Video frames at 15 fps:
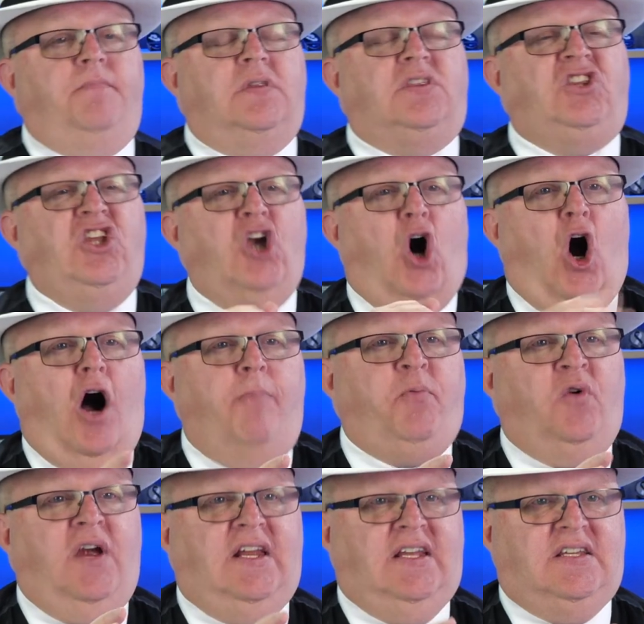The
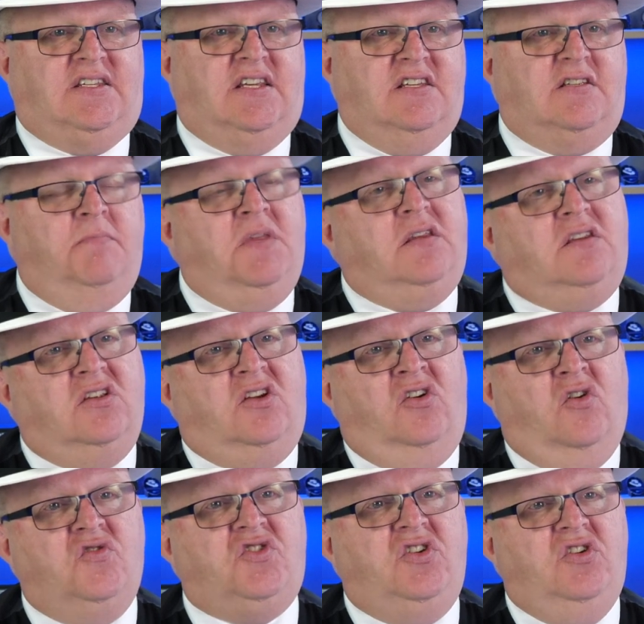operating system that the
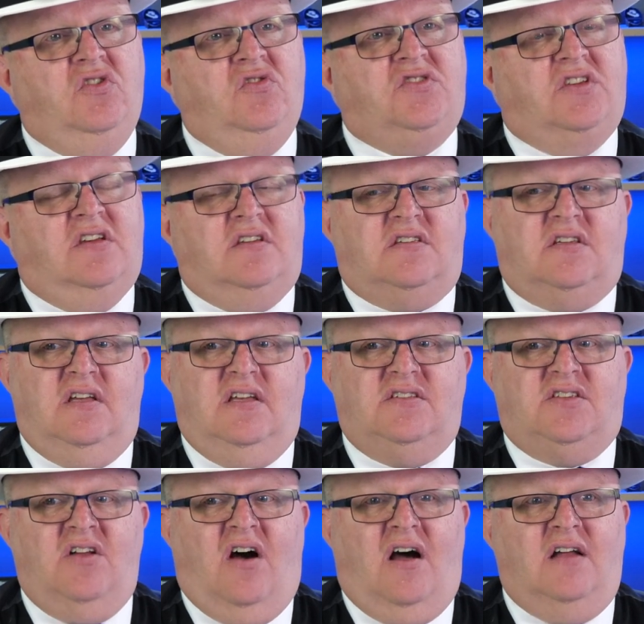Tanoshi uses
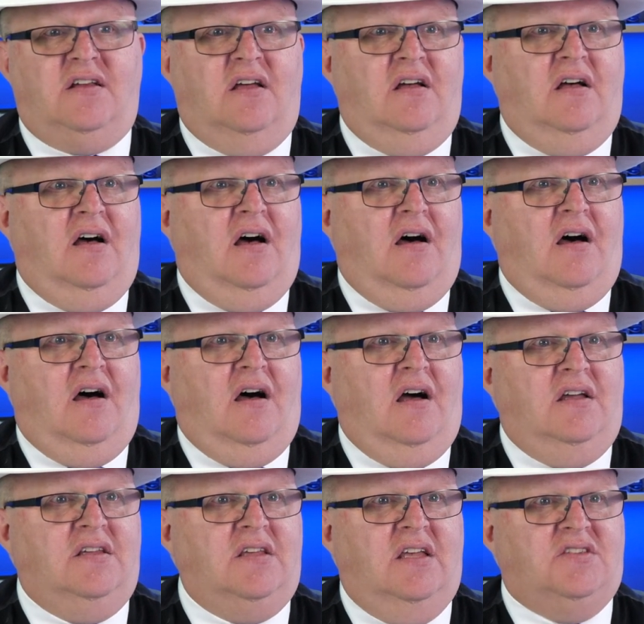is not
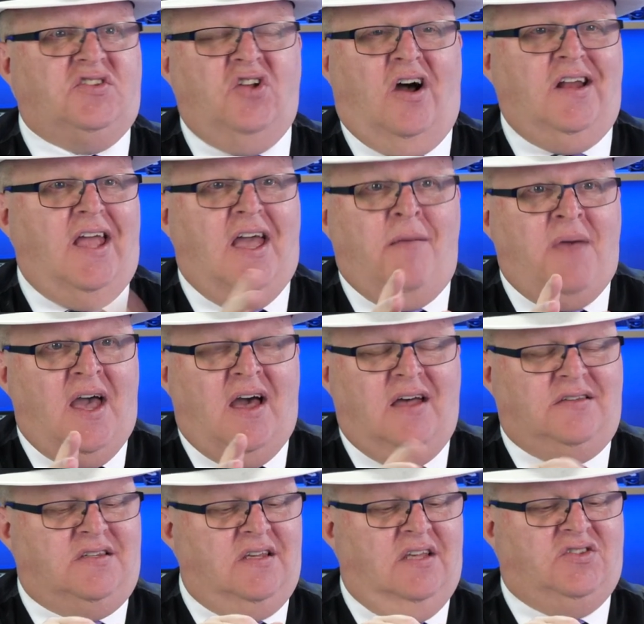it's not
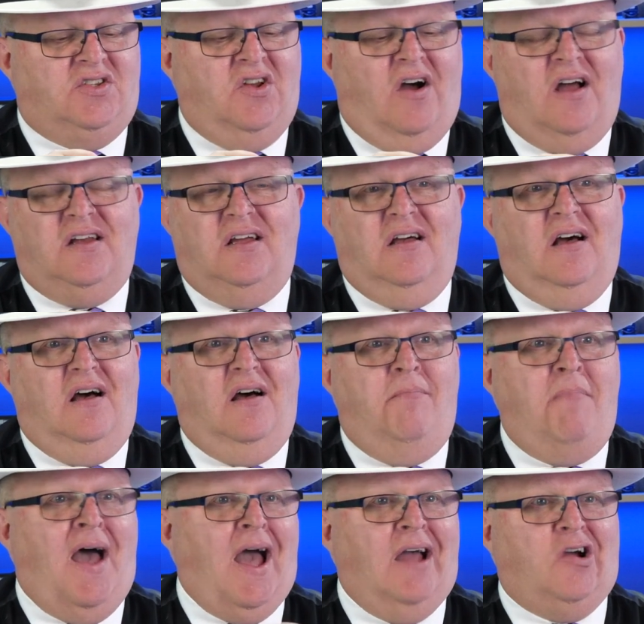MS, it's not
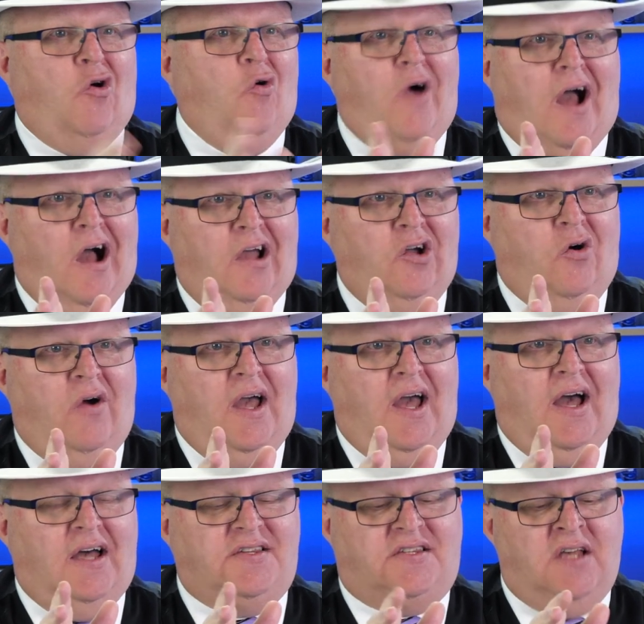Mac or
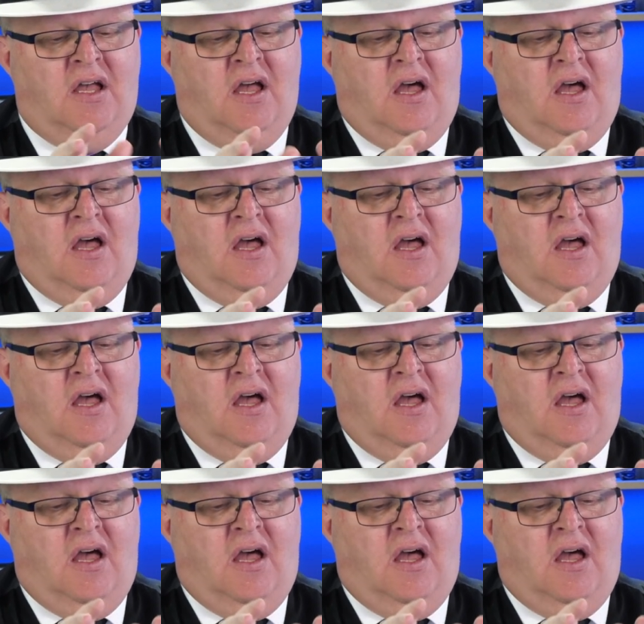iOS.